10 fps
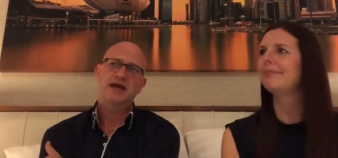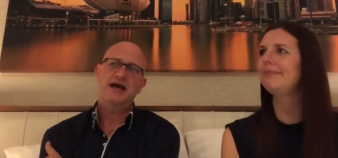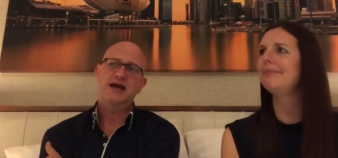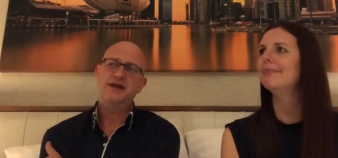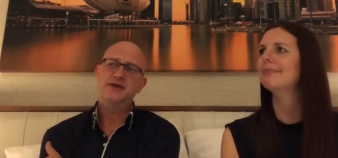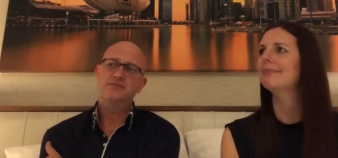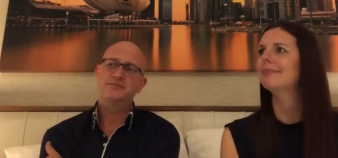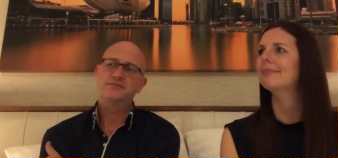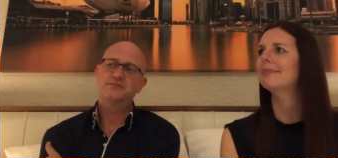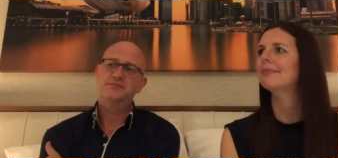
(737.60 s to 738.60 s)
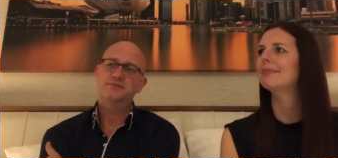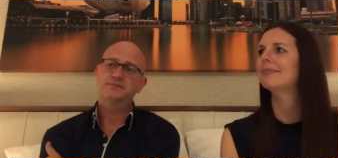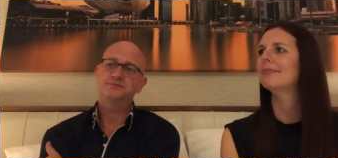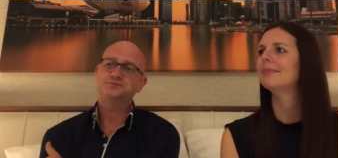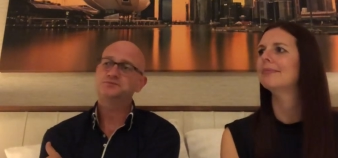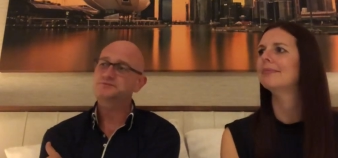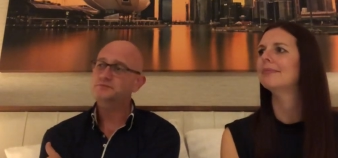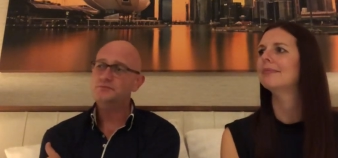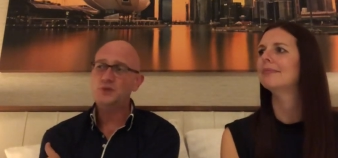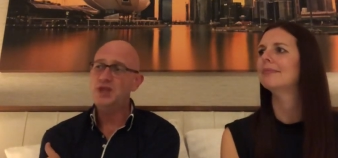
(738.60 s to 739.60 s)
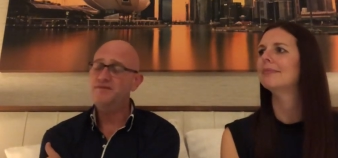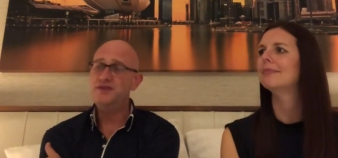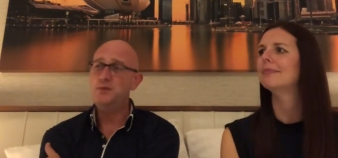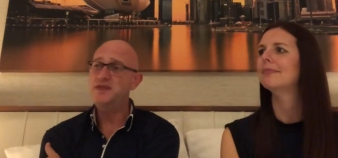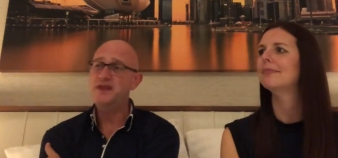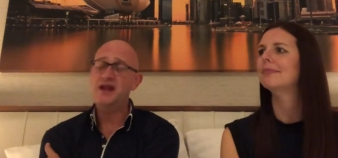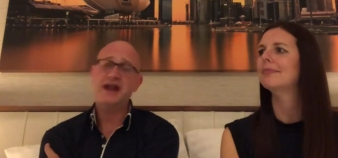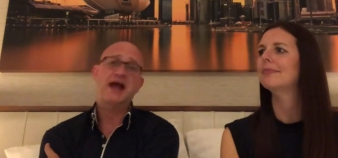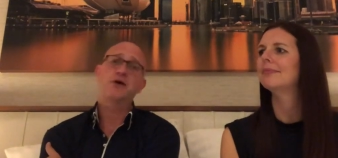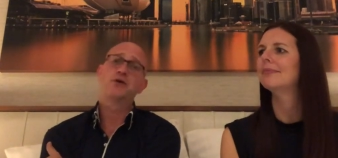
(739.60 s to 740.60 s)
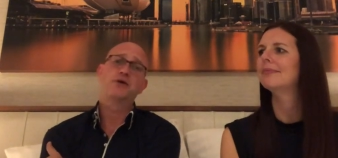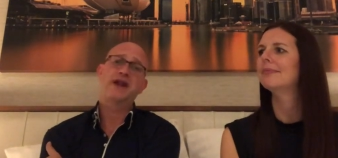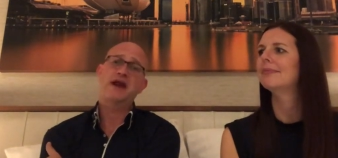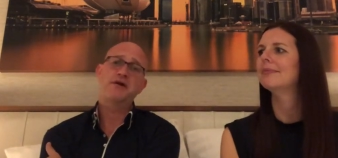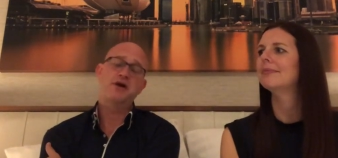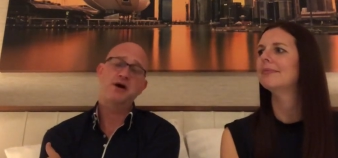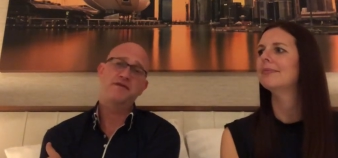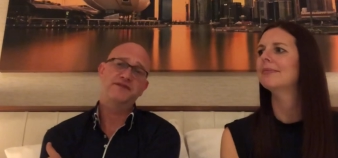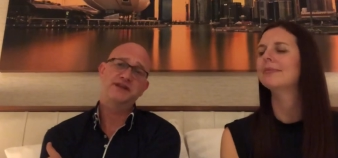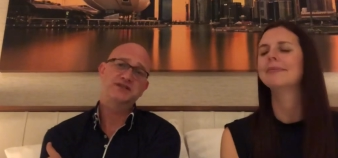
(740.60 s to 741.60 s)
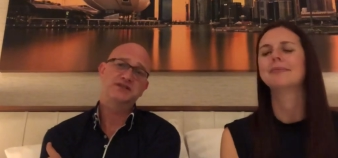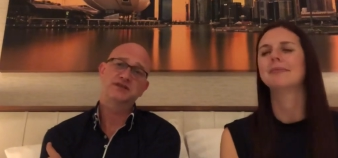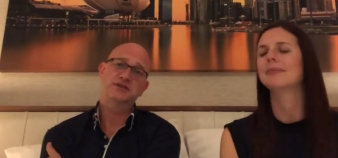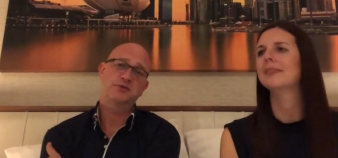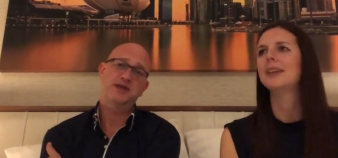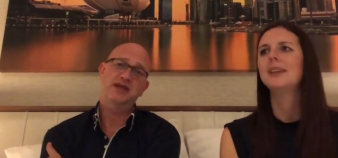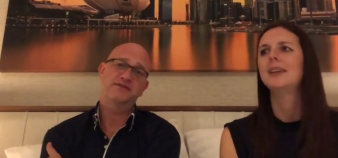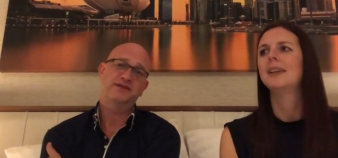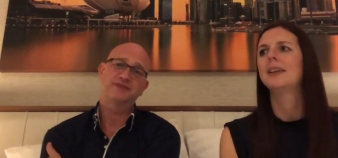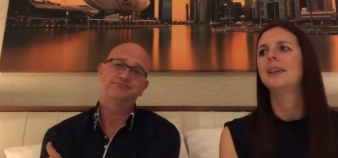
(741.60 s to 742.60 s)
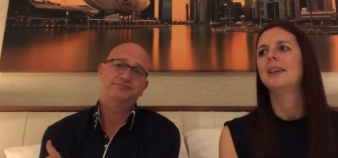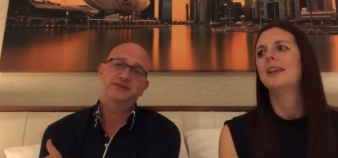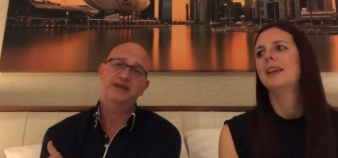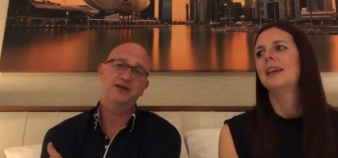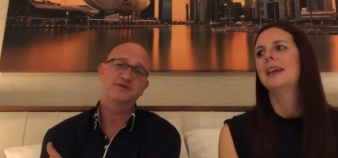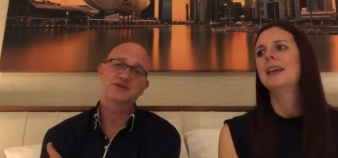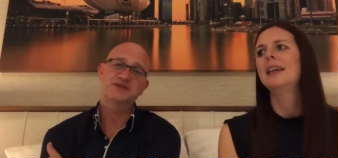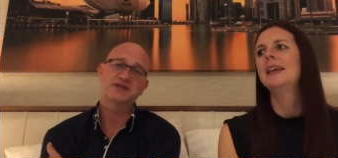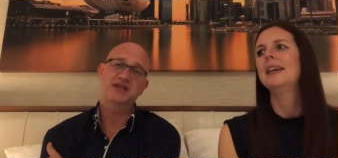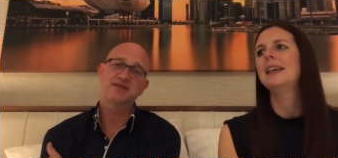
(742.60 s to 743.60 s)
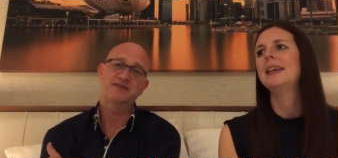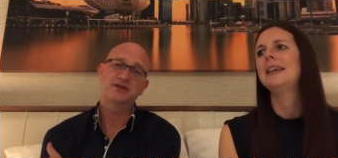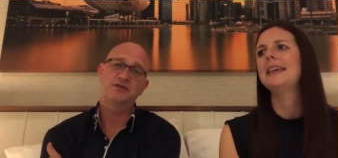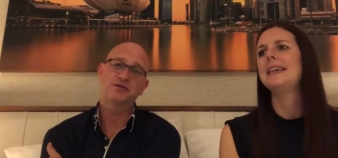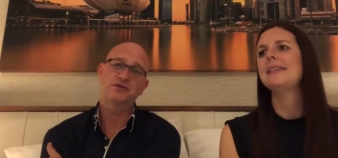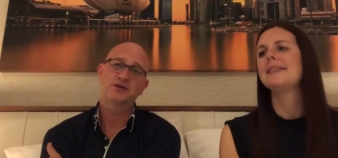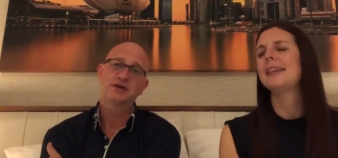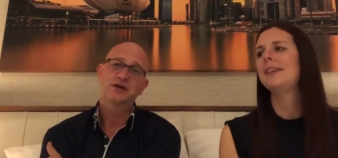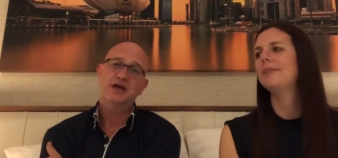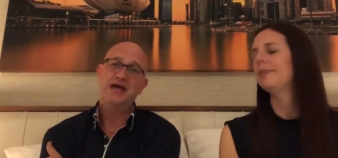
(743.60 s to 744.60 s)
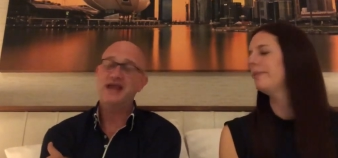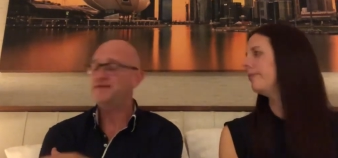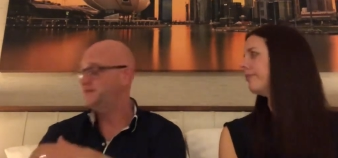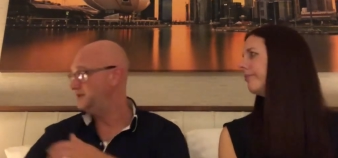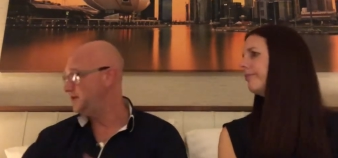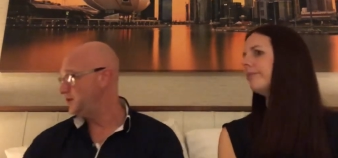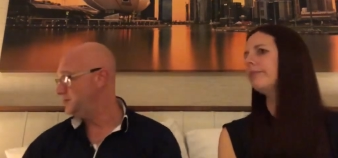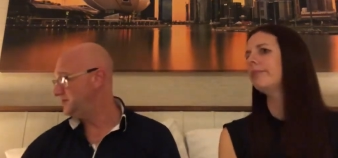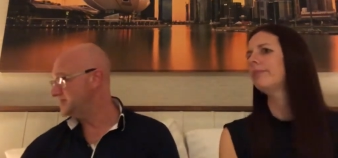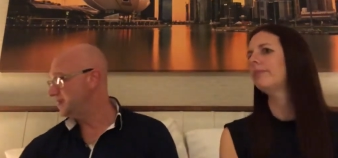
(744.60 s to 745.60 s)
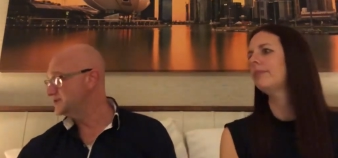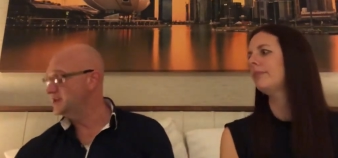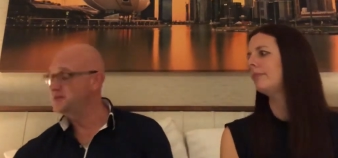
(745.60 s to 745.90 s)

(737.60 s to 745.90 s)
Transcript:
Speaker 1: and um, if you're within an hour or an hour and a half of this, you could come here for you know just an evening or Easy. an afternoon potentially.